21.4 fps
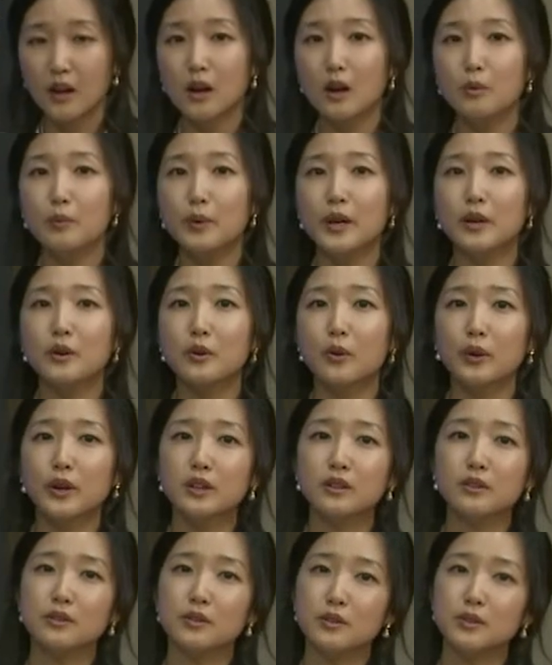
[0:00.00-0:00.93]
When going
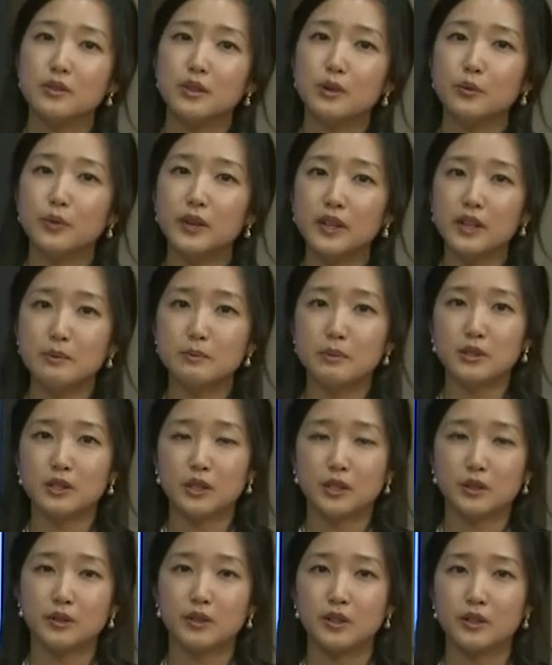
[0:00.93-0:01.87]
through the reading
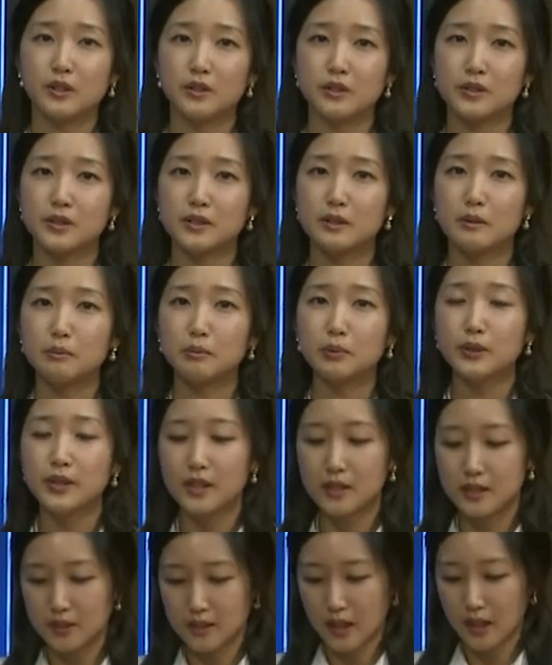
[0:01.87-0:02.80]
materials,
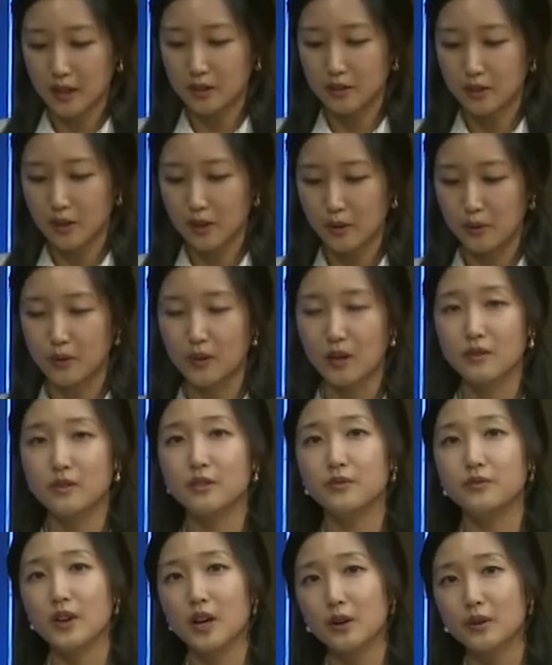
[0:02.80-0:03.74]
please take note of the
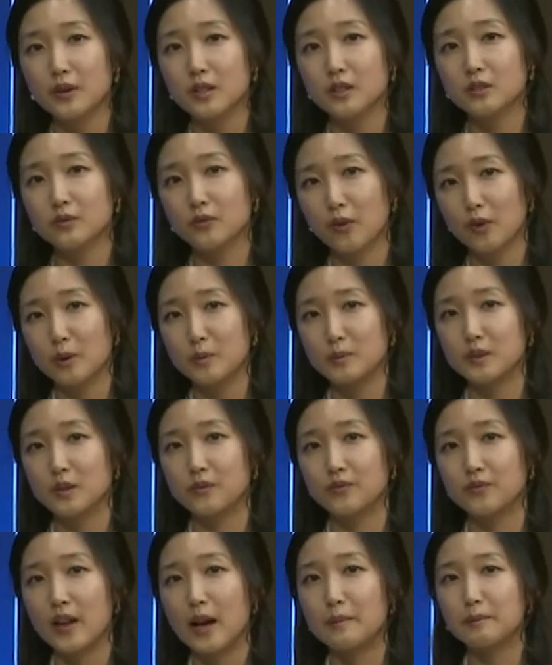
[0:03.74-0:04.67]
various forms of
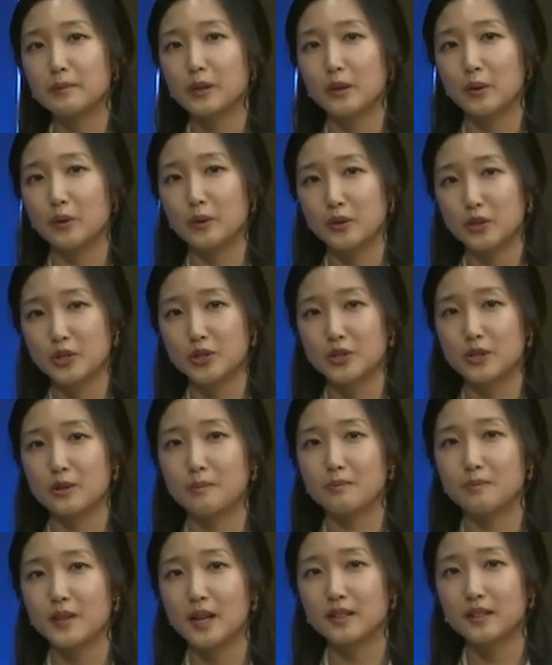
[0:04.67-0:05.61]
family
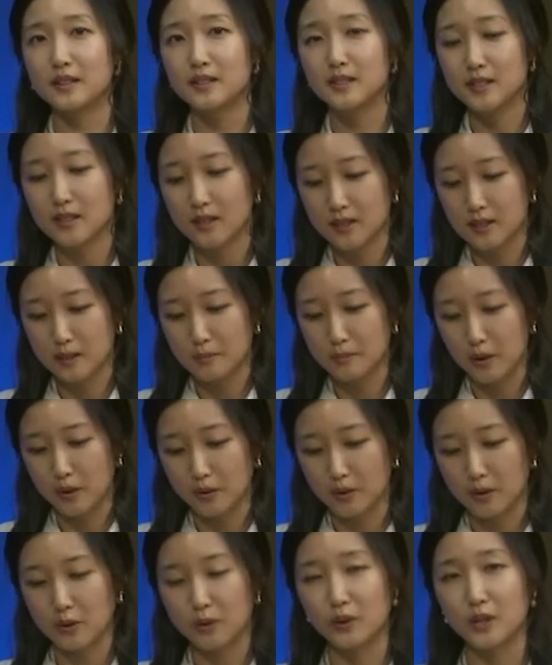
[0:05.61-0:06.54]
ownership that exist among
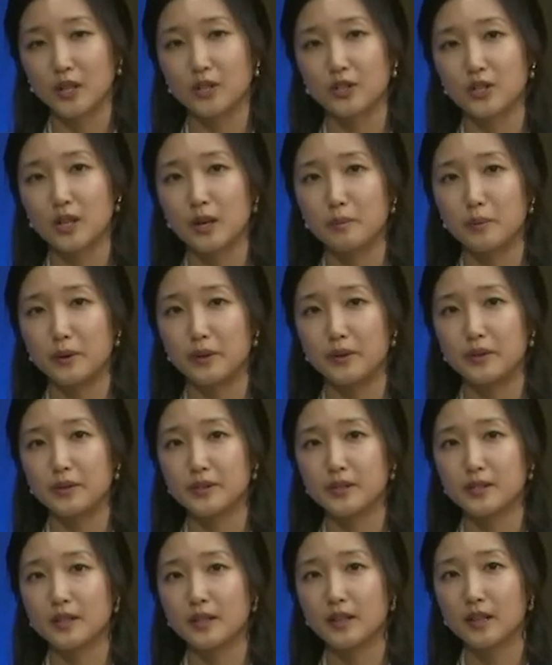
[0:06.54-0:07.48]
the Korean
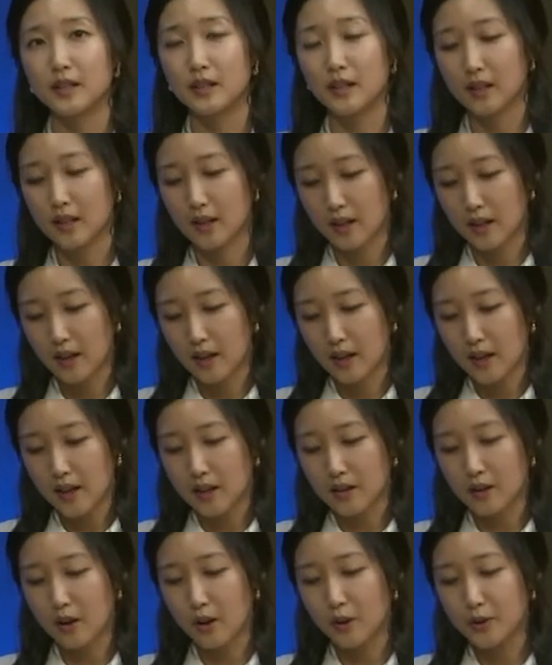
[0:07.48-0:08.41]
chaebols,
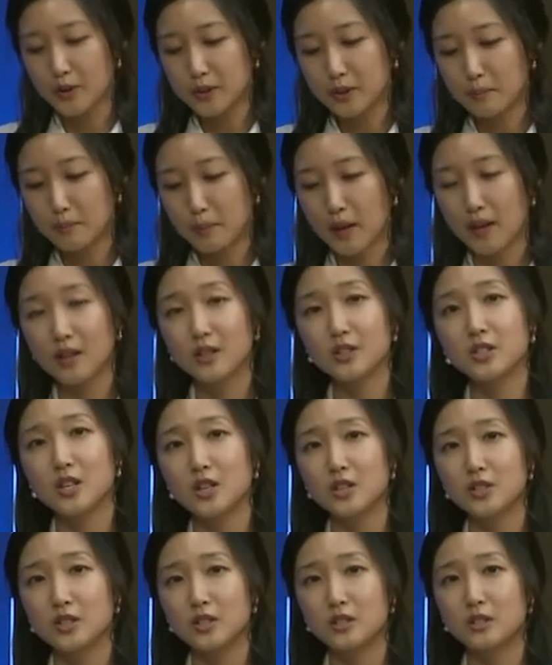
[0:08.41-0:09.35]
and also pay
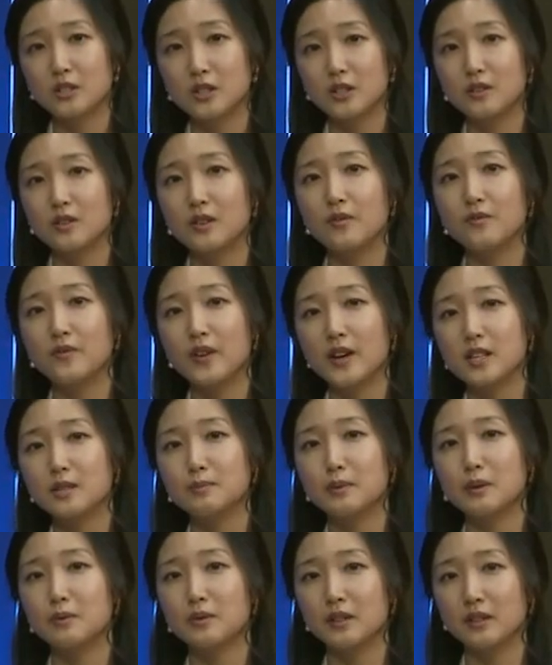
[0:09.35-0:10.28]
attention to the
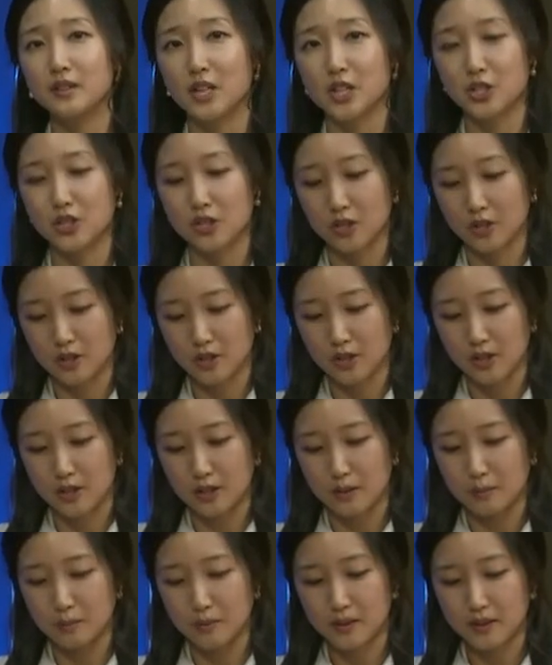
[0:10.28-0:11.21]
investment
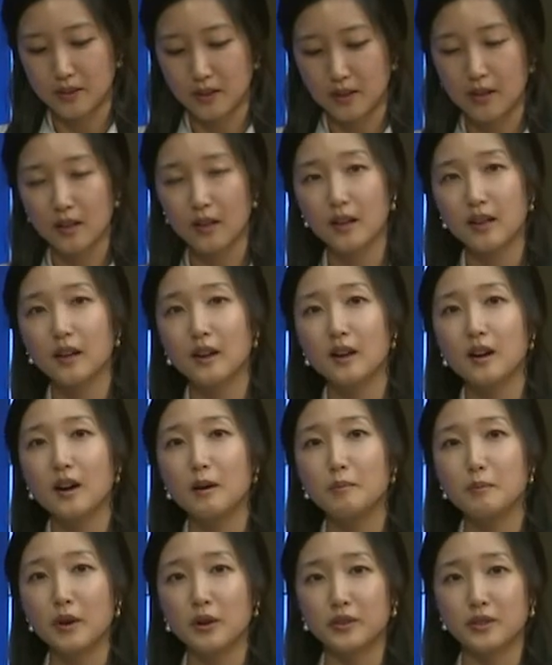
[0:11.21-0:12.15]
relationships
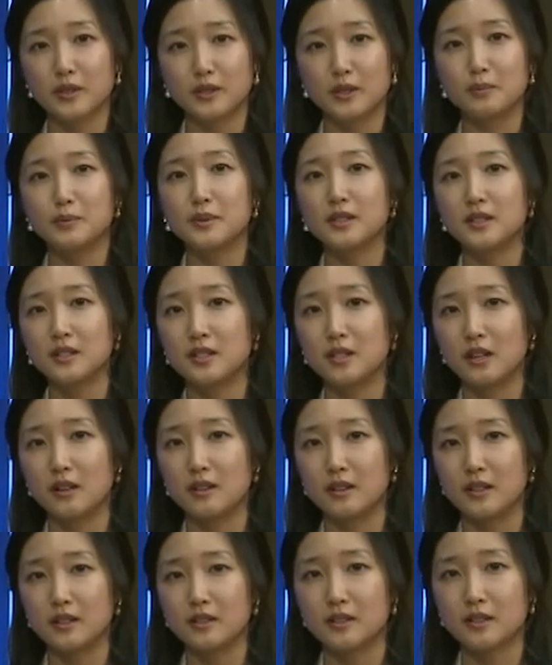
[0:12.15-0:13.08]
among the
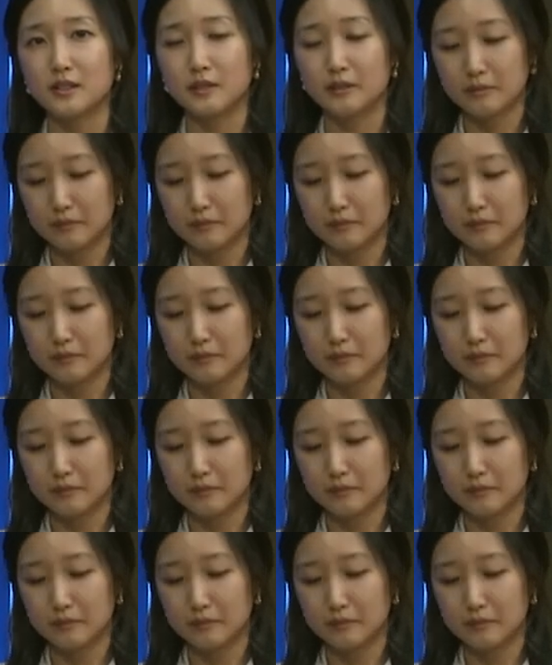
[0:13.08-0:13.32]
subsidiaries.